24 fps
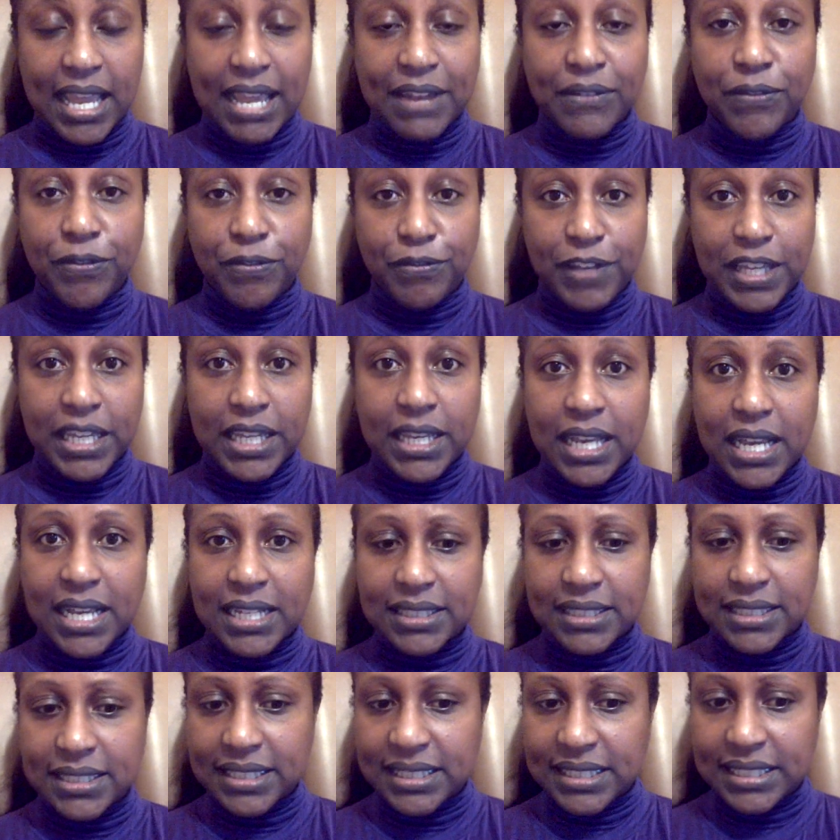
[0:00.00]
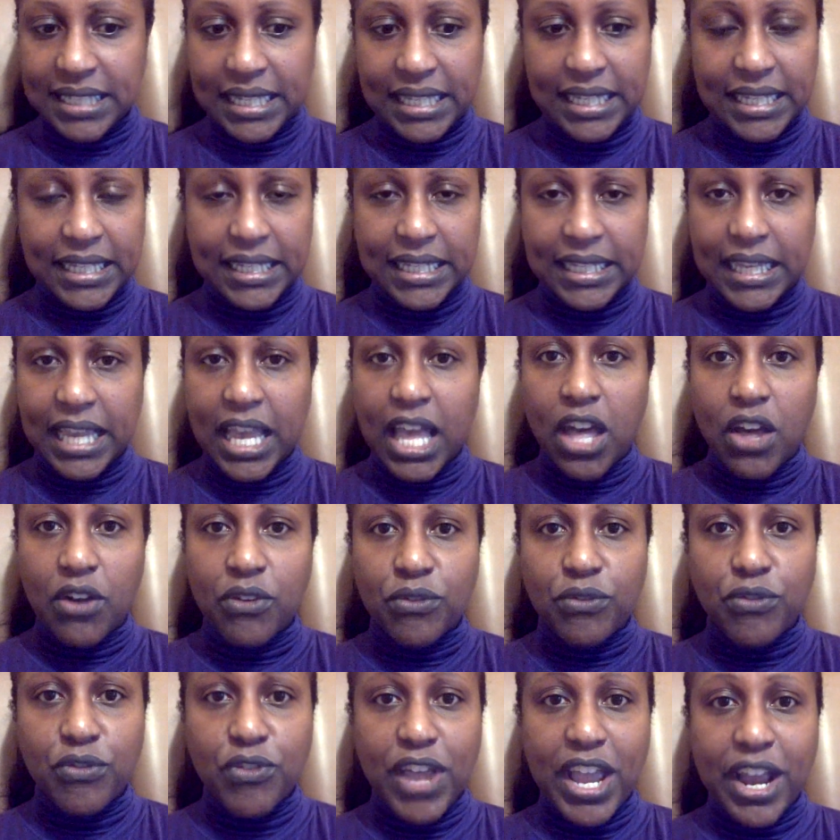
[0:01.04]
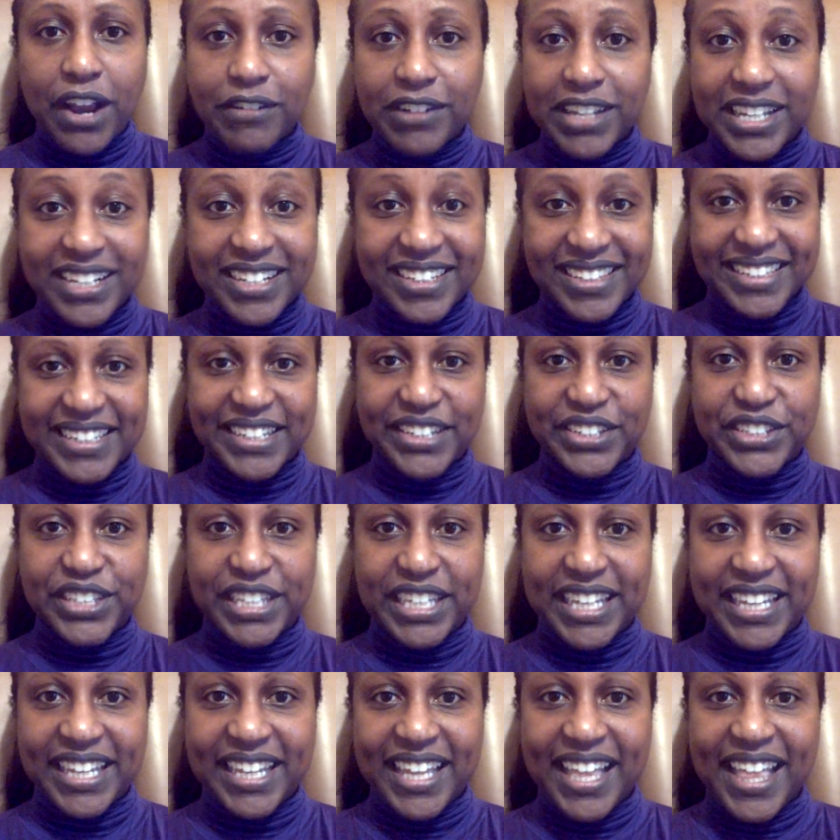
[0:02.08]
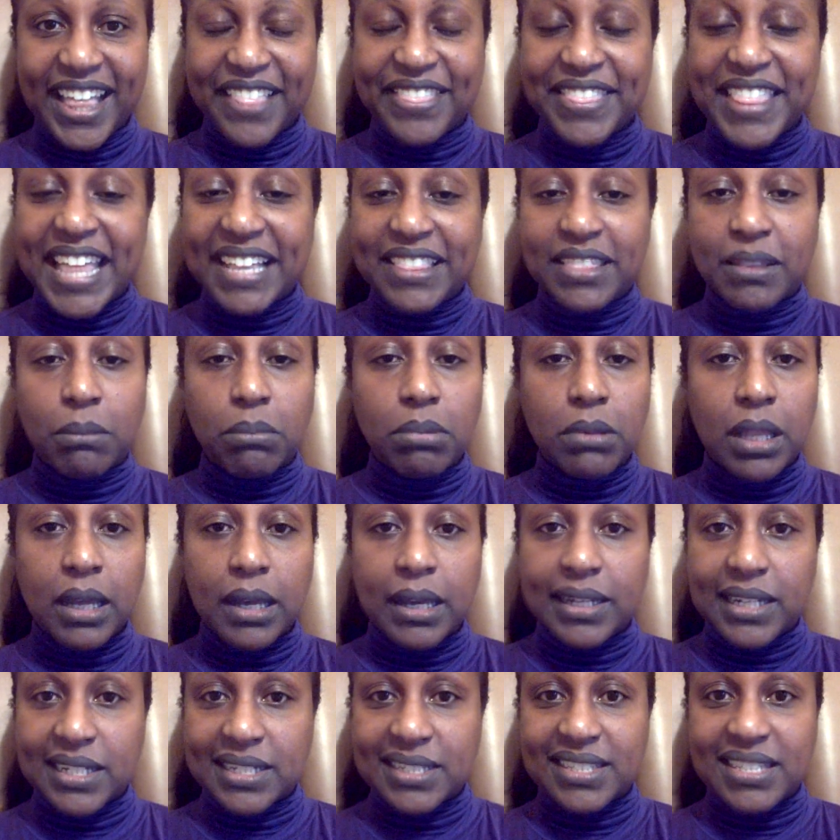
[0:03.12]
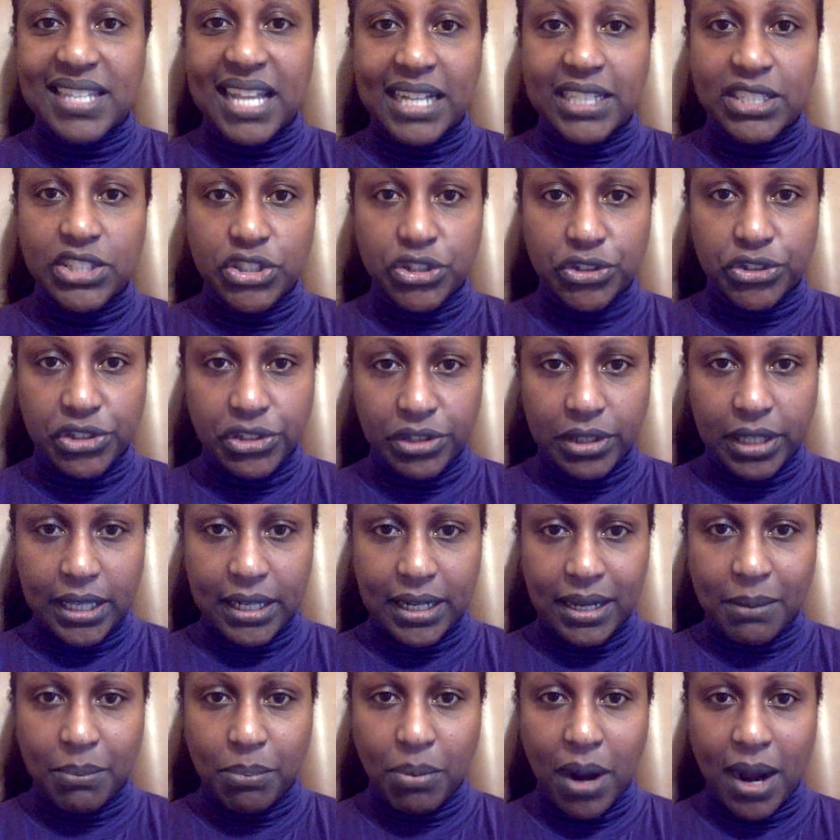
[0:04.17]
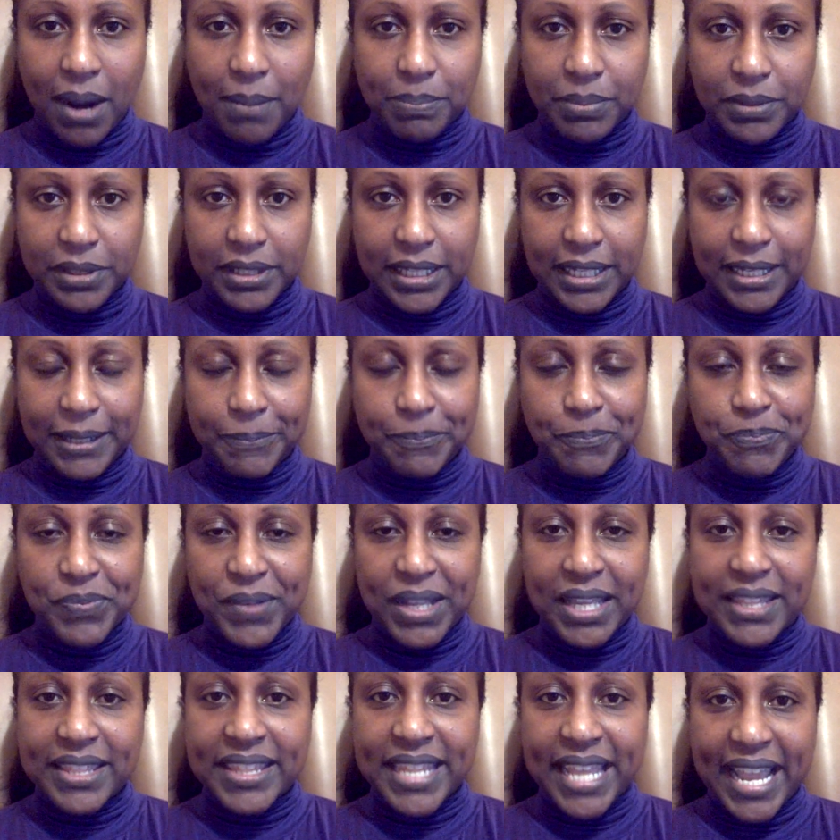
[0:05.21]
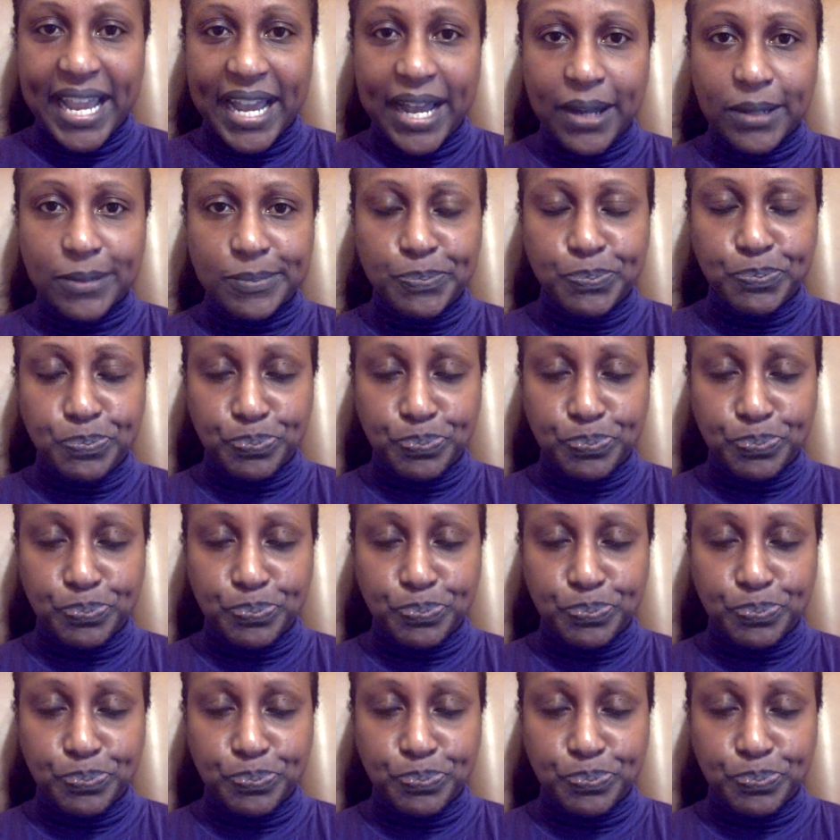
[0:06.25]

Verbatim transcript: and feet and see very clearly that the blood is not circulating properly. Now,